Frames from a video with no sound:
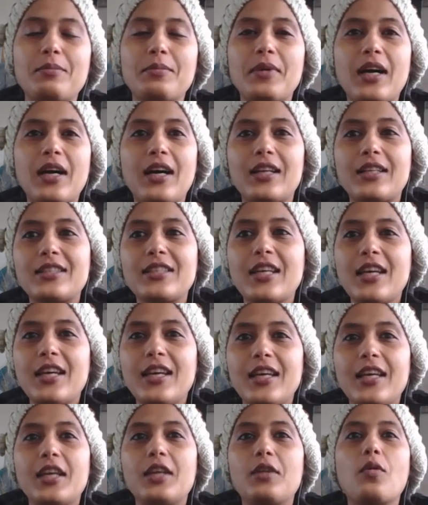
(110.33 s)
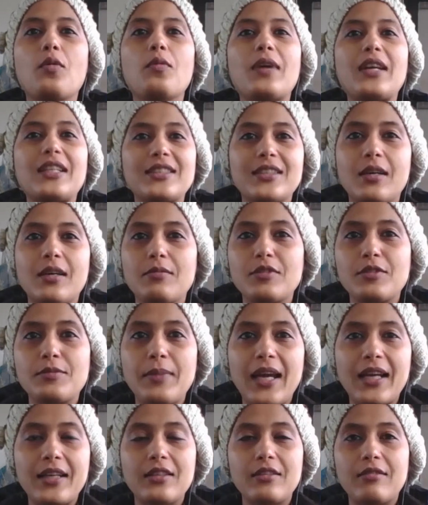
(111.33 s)
But it always comes
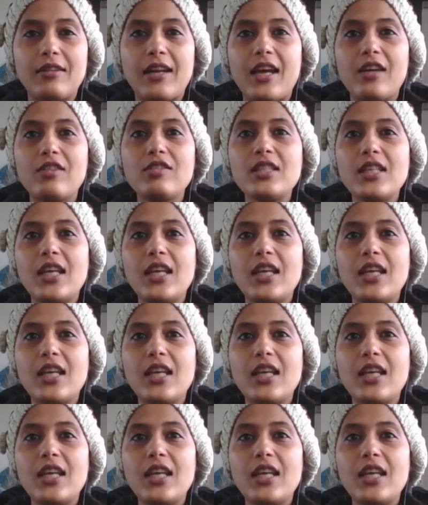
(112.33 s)
back around.